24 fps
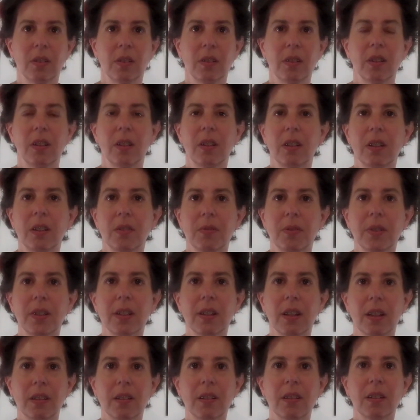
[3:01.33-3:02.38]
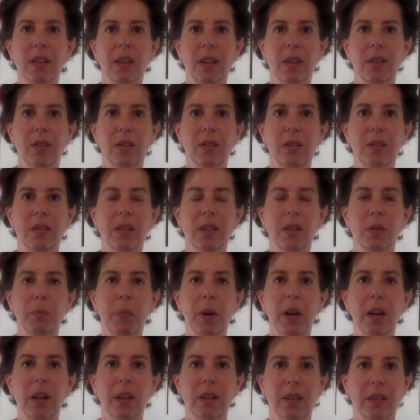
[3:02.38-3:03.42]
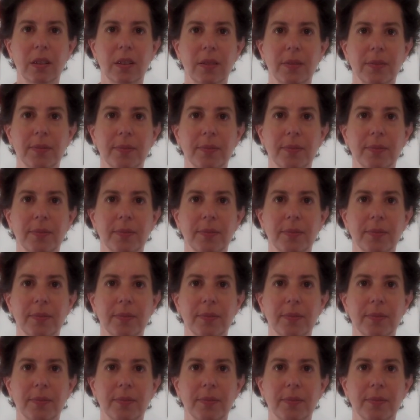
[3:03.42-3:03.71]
to the different destinations in the park.